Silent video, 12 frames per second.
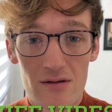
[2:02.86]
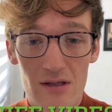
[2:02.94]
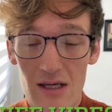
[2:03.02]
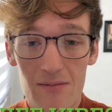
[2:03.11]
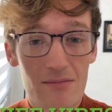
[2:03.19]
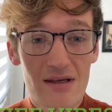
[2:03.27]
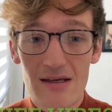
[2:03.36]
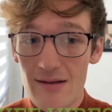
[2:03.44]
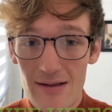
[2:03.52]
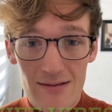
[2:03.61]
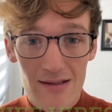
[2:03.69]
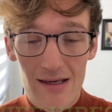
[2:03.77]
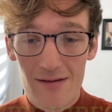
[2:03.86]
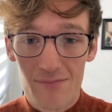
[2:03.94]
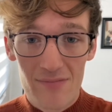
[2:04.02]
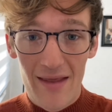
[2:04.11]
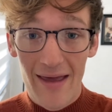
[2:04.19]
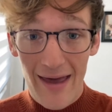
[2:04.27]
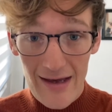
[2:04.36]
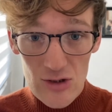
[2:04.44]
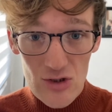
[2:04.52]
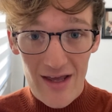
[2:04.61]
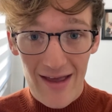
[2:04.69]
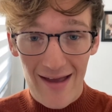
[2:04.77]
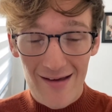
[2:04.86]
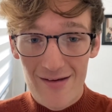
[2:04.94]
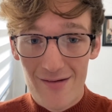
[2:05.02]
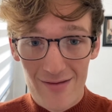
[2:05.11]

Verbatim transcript: Immediately. Hashtag.